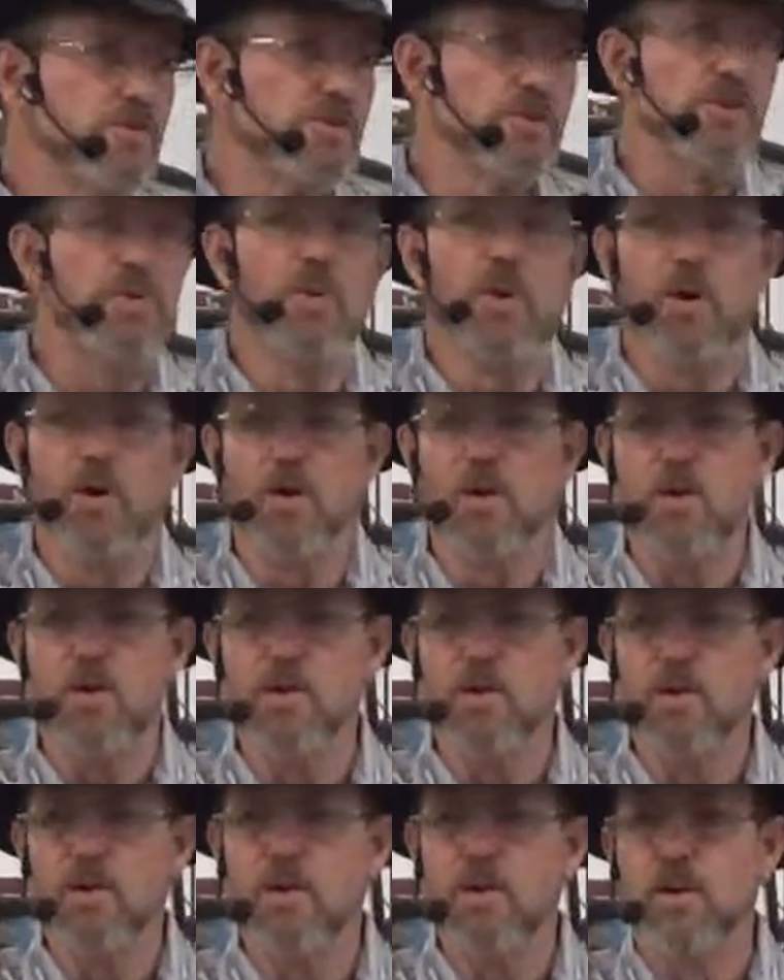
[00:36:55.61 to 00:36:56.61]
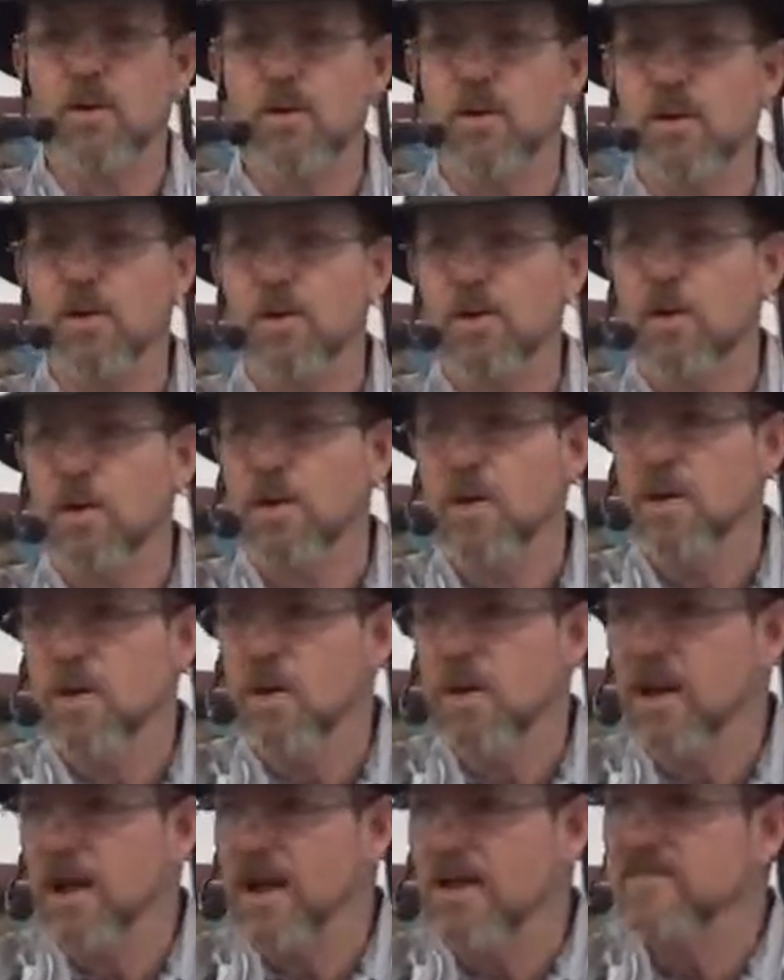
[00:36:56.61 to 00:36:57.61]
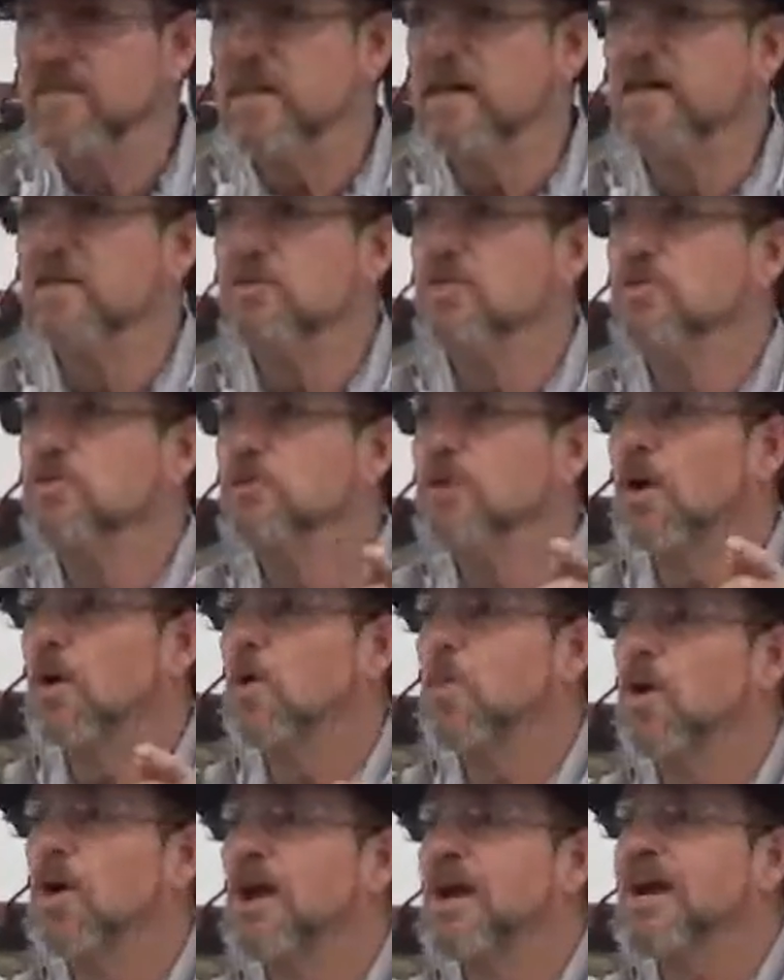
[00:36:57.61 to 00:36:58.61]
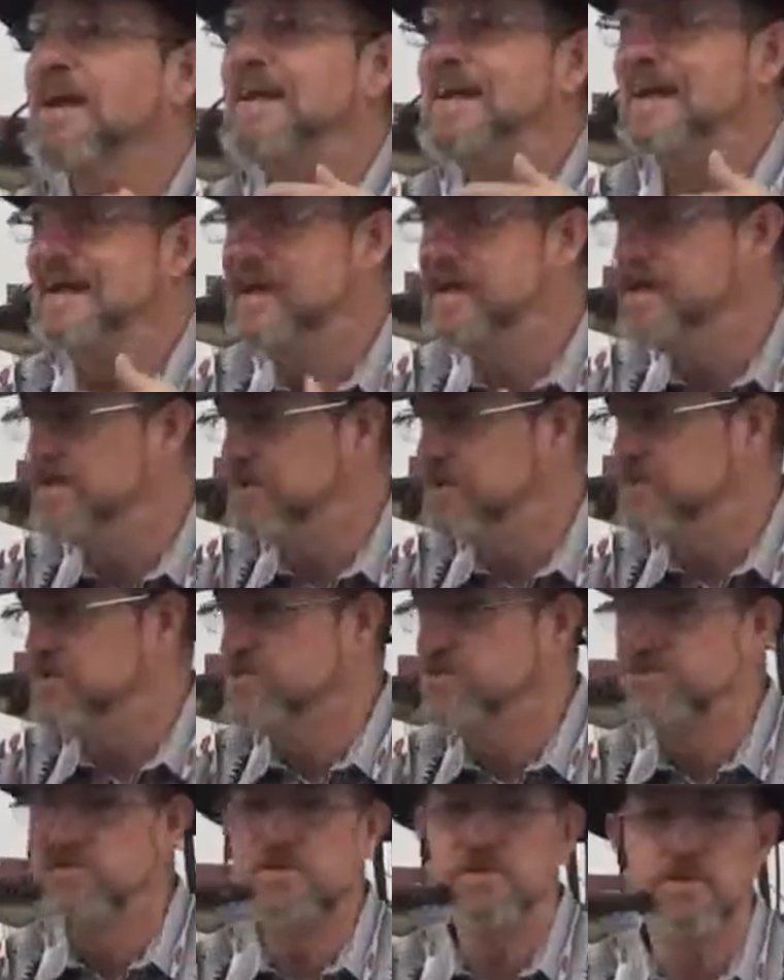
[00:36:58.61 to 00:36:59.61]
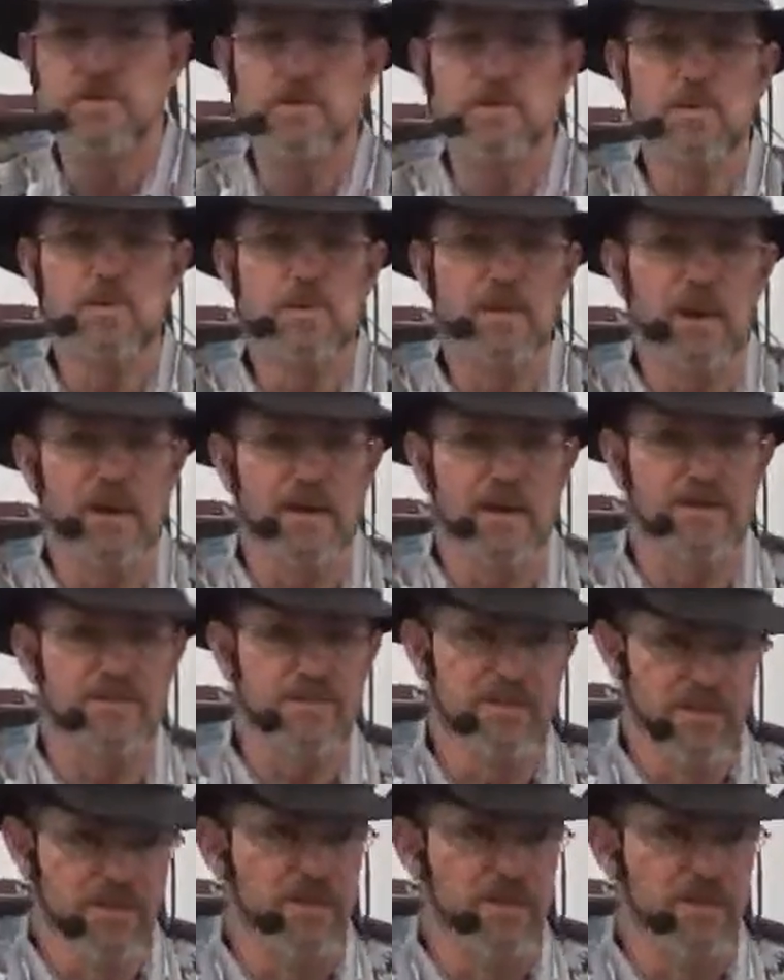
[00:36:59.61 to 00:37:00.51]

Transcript: you are. And that you know where he is. And that's